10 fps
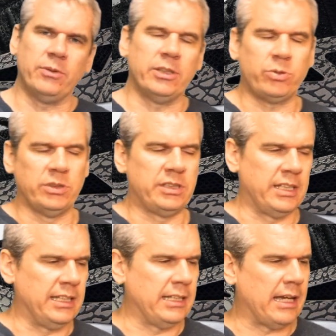which was
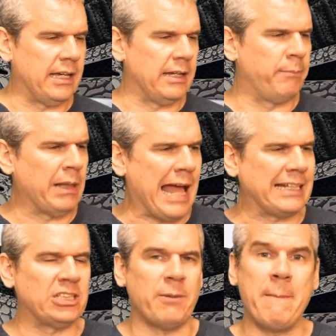the uh,
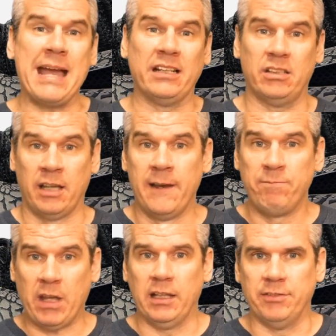black cement
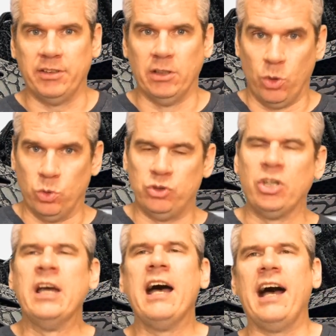11 lows.
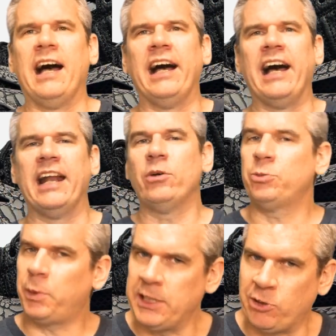Uh, and I was
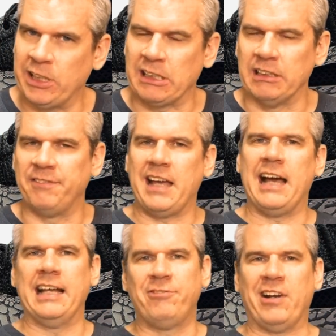pretty critical of
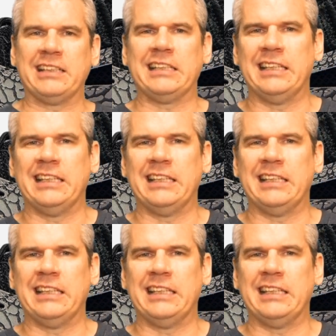that. In fact, the